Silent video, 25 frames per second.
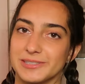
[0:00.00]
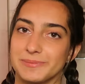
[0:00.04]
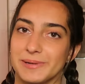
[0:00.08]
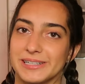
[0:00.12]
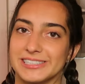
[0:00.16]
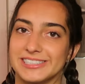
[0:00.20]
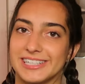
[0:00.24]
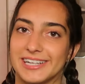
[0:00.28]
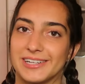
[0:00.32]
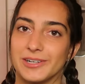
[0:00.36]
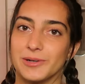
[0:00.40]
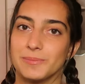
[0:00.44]
to my
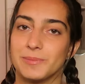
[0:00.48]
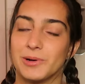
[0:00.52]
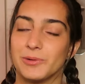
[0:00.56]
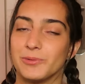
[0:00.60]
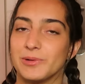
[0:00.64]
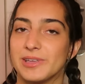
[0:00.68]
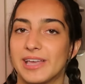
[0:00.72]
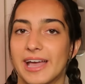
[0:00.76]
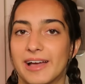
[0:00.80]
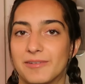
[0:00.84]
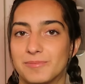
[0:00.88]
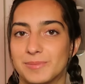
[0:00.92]
channel, but
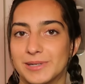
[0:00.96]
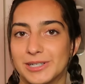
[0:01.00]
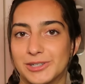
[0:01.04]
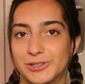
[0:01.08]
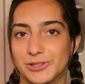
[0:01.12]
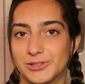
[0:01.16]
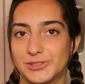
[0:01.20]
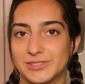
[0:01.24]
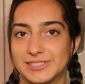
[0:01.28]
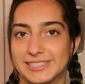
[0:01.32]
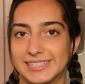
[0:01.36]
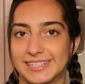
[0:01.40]
we have been
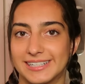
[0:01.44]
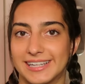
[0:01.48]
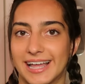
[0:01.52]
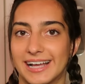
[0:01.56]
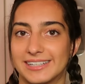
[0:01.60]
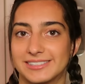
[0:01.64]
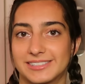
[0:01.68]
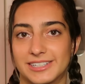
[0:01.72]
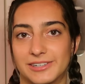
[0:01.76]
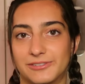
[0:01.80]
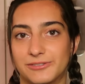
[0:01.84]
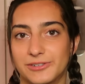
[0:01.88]
cruising
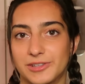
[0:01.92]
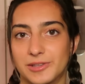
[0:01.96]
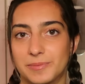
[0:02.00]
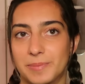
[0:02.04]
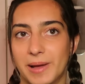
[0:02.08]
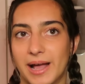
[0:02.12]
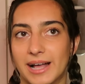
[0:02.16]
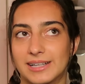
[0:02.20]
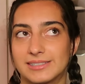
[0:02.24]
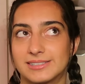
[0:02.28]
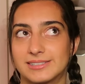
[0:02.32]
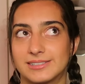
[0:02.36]
Alaska for the
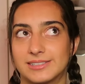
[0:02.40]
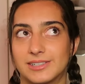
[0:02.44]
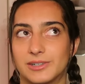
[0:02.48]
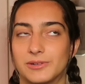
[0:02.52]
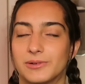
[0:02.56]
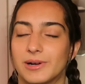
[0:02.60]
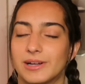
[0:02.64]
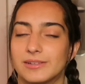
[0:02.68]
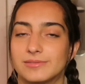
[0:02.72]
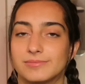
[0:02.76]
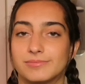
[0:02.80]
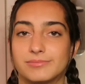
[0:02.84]
past
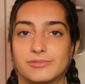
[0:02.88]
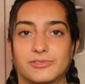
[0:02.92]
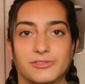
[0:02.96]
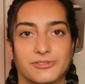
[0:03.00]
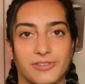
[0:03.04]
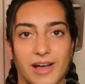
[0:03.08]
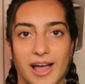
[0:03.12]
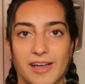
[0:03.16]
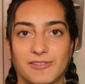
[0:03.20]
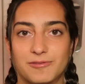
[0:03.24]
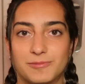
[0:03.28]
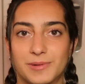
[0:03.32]
around
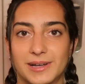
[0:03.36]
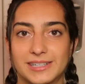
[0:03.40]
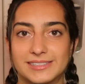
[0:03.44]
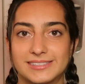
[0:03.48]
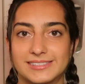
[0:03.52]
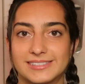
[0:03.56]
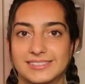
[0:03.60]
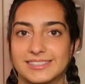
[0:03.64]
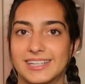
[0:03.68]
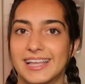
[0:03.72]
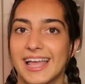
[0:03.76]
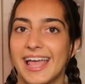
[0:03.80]
5
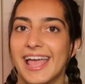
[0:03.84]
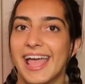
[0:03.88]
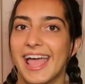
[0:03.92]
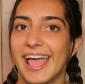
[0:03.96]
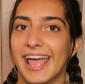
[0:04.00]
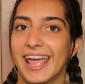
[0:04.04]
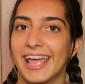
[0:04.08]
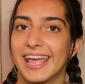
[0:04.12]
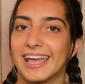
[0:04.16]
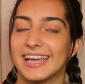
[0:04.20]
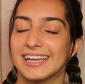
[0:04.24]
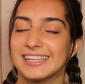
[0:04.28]
months,
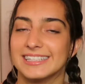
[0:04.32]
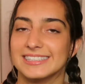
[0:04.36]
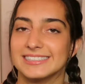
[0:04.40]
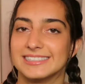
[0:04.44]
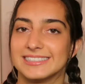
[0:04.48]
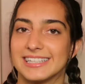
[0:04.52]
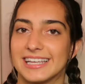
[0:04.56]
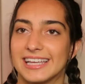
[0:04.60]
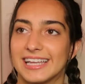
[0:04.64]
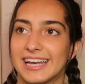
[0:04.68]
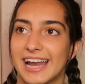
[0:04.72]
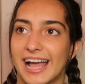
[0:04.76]

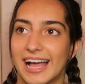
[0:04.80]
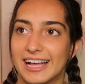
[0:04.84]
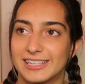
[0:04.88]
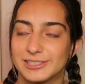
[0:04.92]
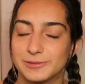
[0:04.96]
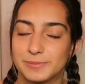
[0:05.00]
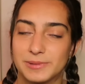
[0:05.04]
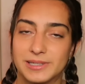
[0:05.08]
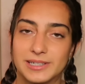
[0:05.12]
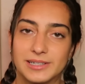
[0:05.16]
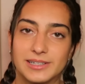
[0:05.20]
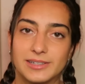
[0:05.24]
and it
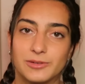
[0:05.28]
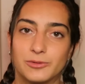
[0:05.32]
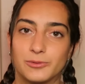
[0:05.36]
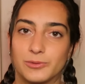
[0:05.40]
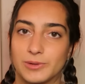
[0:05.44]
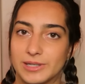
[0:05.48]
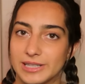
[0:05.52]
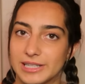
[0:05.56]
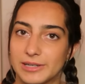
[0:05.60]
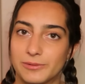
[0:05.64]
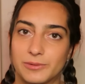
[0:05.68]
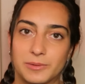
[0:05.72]
has been
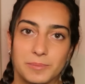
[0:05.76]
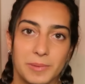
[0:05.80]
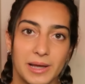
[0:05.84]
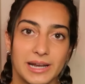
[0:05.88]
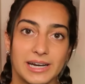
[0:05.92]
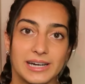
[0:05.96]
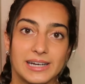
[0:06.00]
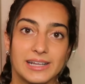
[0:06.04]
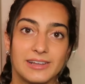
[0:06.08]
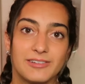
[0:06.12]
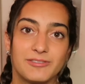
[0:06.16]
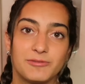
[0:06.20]
really
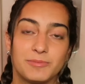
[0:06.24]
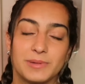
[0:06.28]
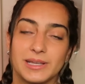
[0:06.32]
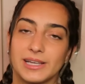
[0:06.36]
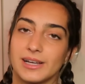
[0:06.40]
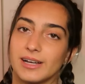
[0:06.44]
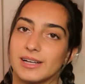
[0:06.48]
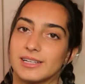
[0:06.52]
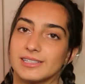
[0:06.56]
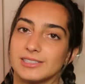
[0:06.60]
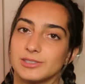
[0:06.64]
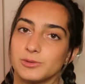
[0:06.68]
repetitive
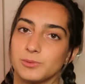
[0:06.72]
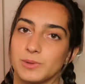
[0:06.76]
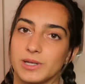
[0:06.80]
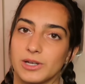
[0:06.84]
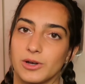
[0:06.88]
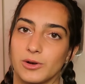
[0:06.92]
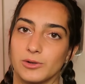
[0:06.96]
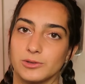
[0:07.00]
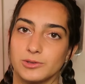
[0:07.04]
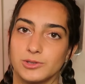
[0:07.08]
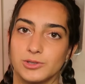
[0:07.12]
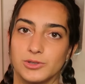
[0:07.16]
because we
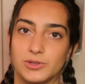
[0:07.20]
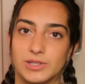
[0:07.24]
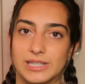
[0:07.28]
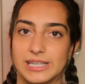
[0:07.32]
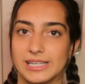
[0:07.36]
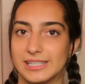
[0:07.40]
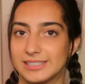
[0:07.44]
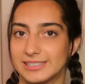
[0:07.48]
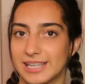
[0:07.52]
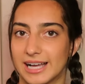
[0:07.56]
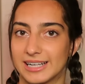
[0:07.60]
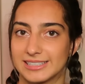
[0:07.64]
go to the
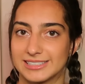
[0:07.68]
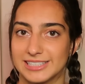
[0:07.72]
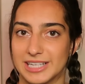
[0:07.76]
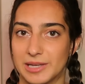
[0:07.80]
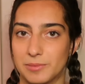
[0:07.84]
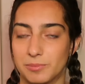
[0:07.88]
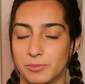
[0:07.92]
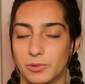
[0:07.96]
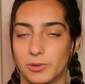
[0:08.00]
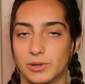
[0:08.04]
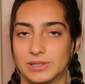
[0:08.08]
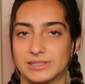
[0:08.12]
exact
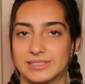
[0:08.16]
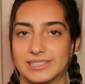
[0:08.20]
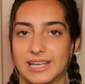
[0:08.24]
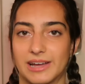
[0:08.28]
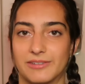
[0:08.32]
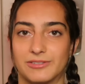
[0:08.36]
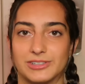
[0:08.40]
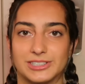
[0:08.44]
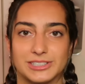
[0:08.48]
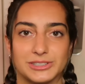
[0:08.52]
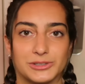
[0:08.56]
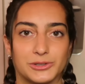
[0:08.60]
same ports
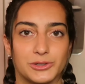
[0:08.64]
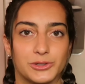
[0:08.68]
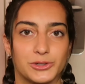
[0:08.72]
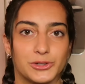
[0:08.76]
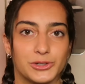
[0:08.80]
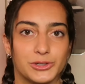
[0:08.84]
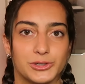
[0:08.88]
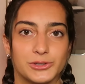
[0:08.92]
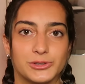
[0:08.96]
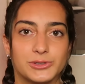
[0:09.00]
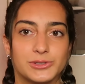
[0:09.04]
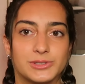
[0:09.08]
every single
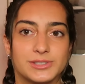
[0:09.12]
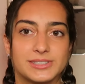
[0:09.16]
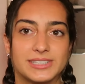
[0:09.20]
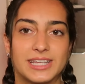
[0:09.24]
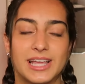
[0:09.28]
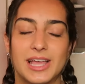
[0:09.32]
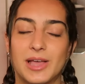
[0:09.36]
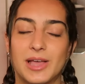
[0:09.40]
cruise.